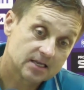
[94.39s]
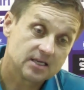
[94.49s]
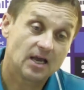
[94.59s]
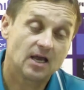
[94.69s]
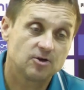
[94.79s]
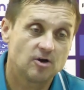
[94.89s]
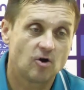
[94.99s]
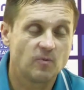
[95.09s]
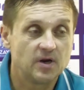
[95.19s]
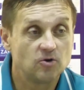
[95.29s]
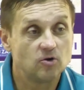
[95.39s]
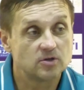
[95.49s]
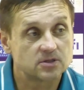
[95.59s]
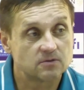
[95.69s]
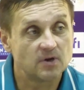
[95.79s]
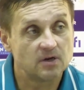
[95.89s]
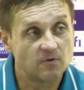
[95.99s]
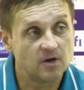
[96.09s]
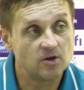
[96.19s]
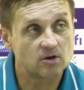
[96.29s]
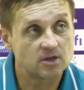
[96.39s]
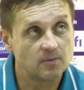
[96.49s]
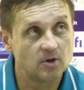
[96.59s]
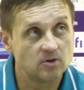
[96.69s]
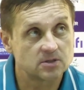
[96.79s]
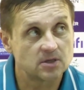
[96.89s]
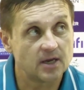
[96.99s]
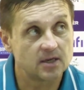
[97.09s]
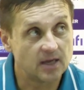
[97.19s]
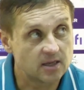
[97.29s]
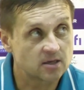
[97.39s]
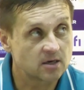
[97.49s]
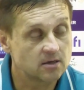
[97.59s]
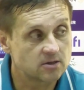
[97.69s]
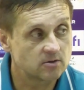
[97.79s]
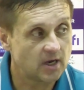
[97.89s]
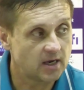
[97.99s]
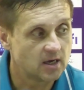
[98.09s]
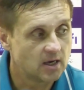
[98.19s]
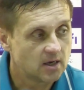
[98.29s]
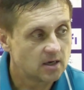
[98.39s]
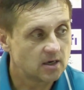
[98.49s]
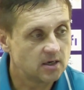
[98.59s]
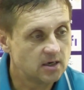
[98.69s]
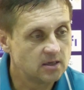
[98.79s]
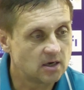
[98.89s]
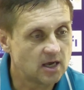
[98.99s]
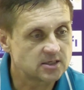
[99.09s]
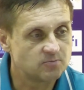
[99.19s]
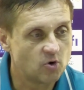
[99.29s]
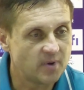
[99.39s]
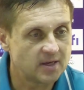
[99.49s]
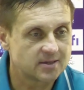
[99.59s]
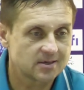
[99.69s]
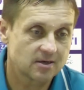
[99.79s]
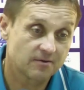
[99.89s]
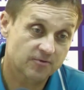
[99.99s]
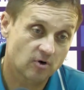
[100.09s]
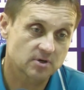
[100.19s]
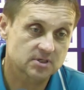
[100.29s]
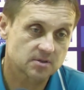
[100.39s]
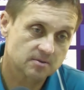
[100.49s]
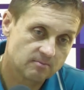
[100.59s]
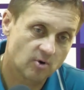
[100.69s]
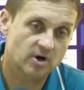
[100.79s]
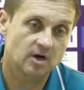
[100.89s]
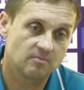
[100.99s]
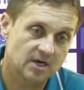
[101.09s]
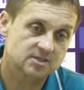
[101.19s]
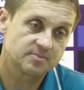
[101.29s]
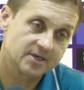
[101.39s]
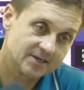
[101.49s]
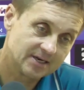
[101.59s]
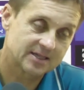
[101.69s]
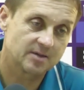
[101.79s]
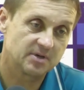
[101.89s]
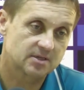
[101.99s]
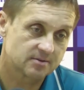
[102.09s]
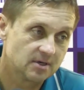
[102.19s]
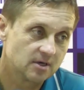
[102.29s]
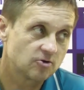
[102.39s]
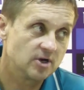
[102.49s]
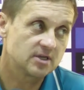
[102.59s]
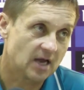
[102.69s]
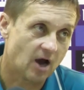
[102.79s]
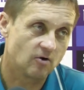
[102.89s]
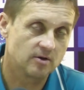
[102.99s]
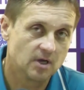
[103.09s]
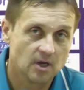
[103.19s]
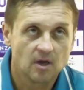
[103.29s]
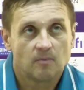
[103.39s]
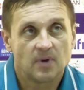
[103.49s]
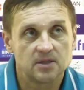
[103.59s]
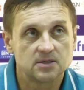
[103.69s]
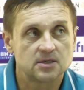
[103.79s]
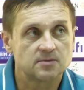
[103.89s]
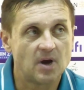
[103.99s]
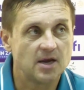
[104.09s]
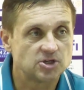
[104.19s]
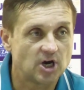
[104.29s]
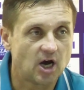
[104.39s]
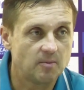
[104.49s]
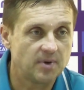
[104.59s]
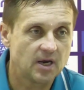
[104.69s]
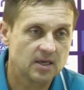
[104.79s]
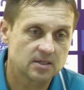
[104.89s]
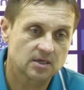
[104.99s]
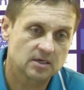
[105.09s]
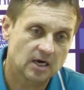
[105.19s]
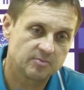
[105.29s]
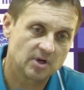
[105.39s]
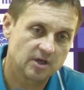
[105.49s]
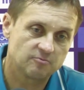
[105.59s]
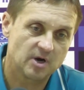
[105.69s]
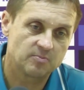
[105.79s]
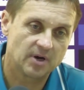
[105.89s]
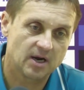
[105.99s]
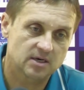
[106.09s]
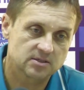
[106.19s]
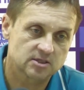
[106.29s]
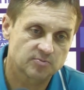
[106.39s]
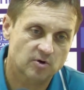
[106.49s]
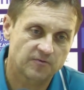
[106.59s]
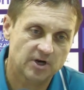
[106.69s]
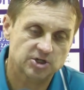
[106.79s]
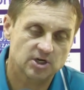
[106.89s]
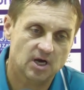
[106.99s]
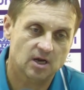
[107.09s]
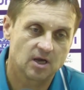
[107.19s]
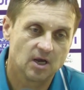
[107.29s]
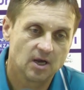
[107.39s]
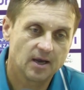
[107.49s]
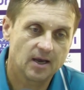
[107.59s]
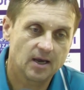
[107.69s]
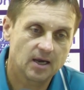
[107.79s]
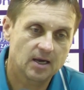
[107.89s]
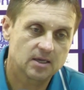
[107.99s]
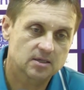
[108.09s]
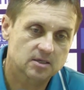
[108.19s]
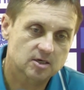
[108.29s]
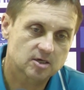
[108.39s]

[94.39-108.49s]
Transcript: Yeah, you know, when you lose, when your team loses like that today, in the last moment, of course, morale must be a little bit going down. But this is my job, and I believe my players is professional, and